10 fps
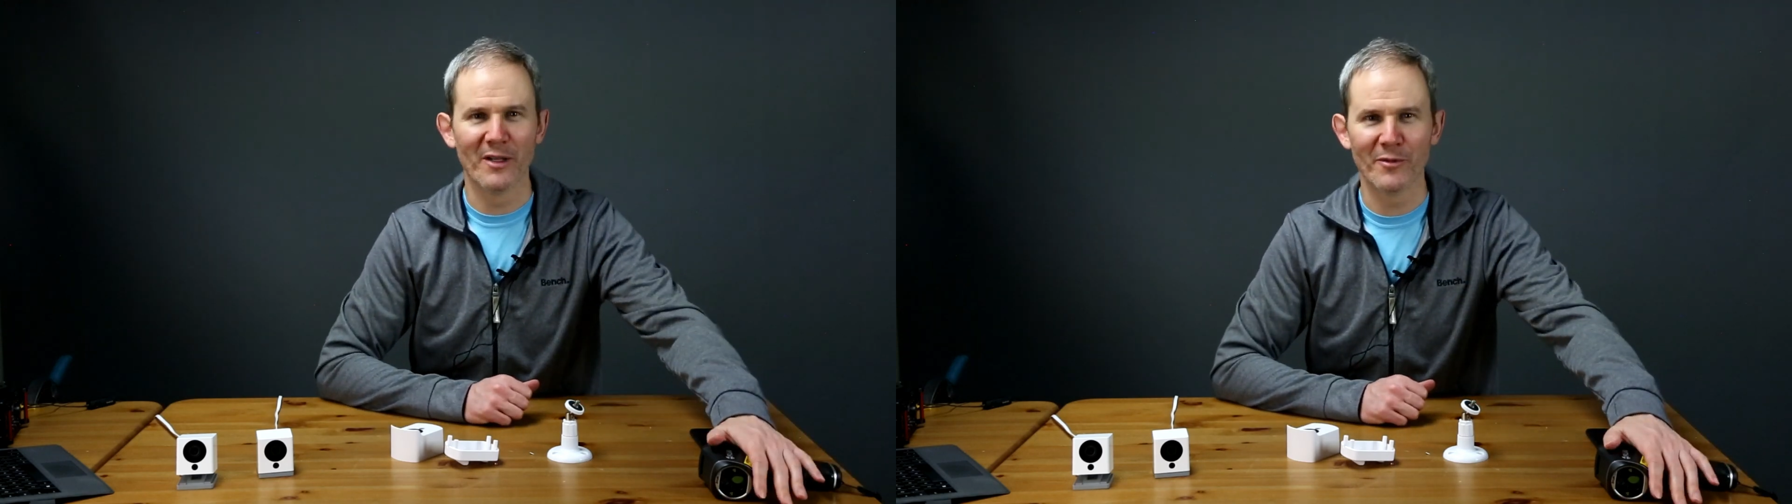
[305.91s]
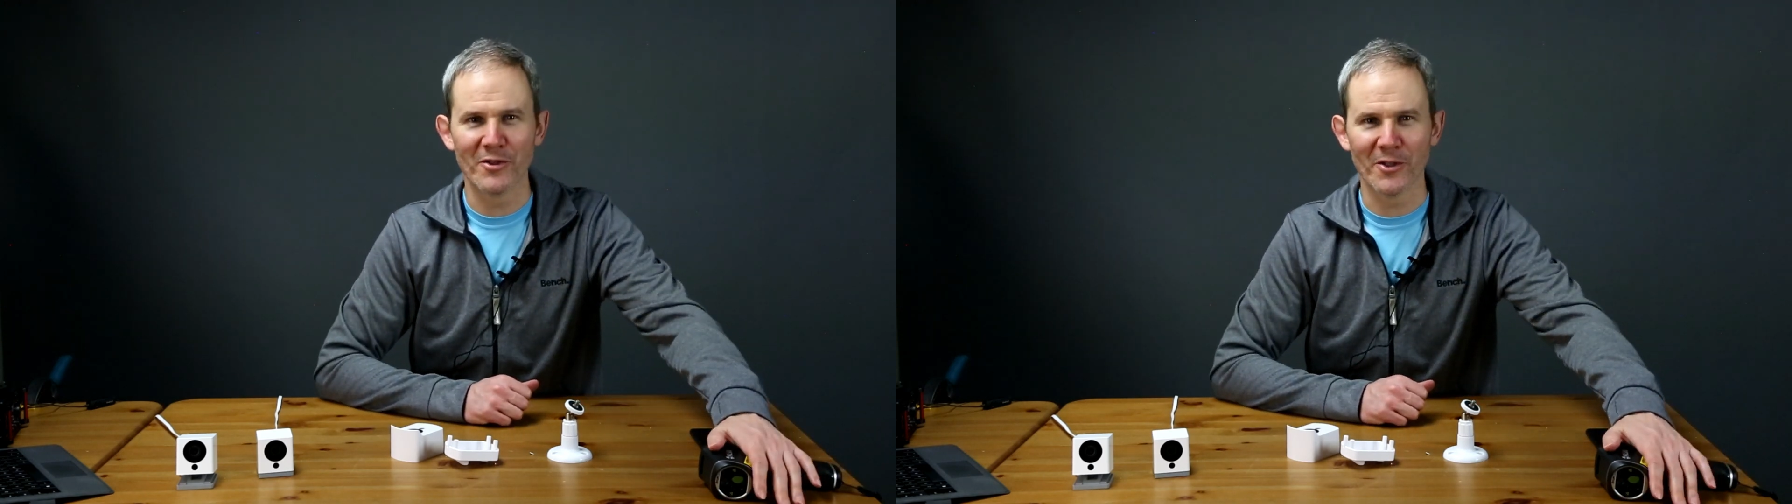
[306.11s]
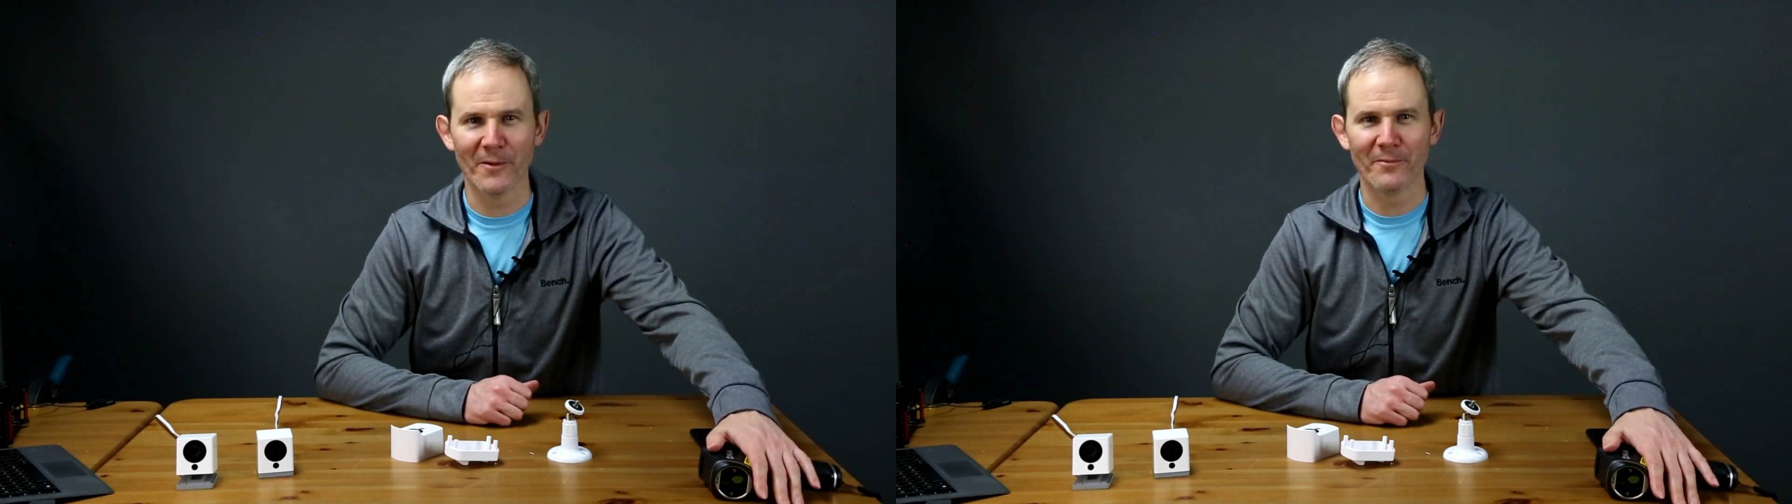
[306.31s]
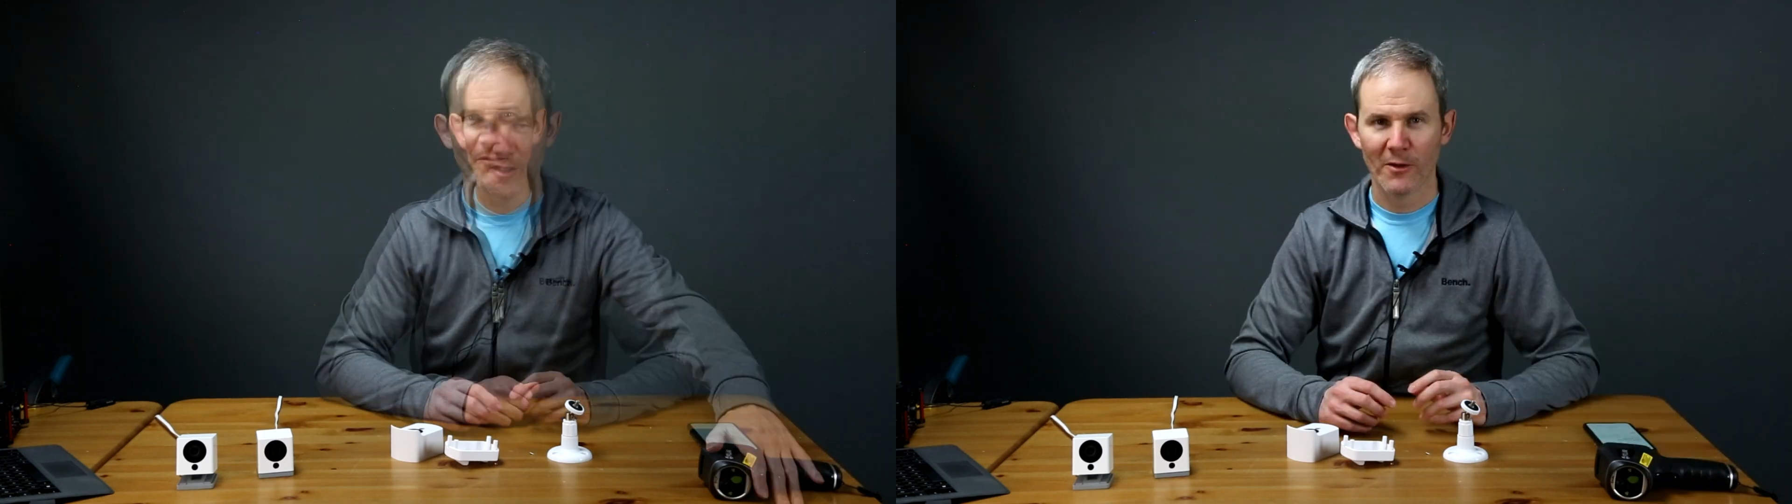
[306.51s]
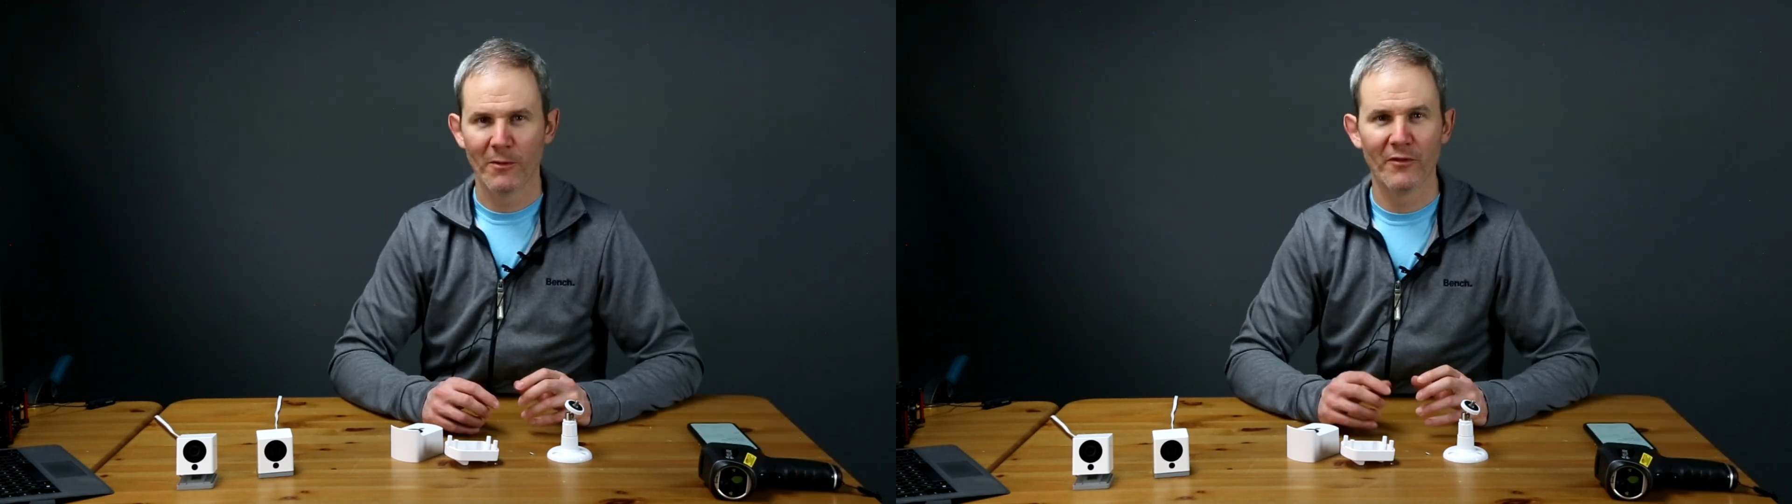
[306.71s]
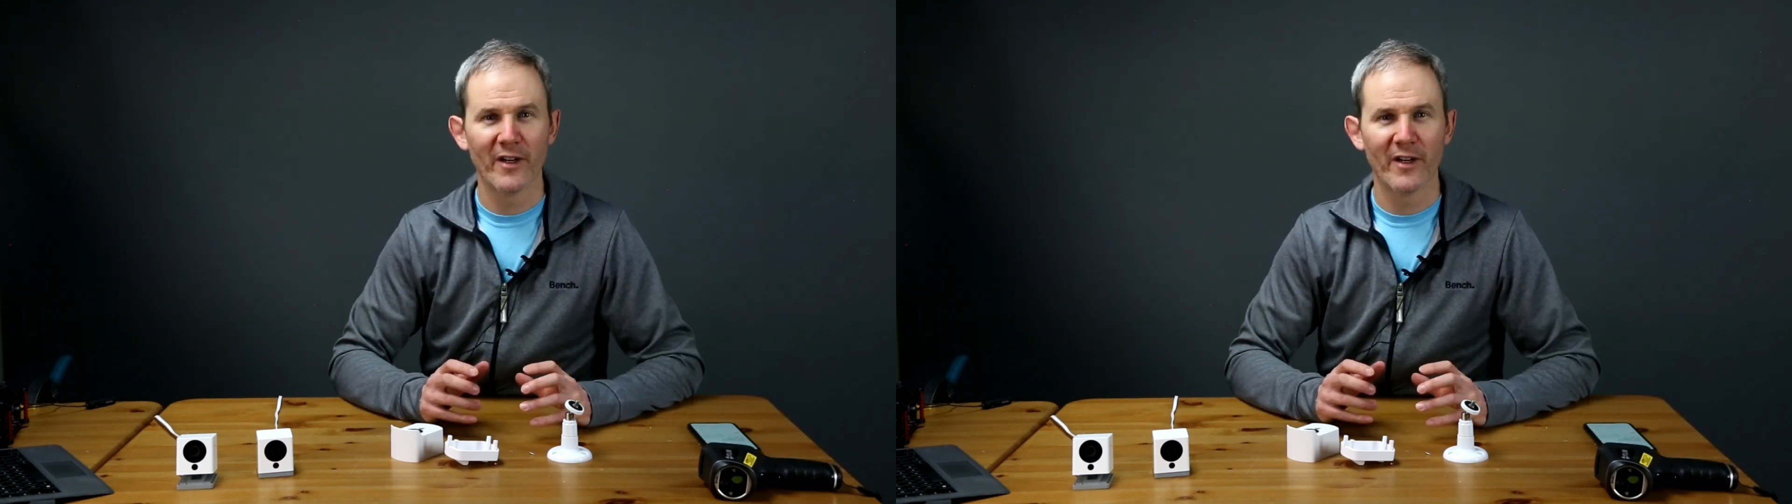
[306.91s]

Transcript: imager. When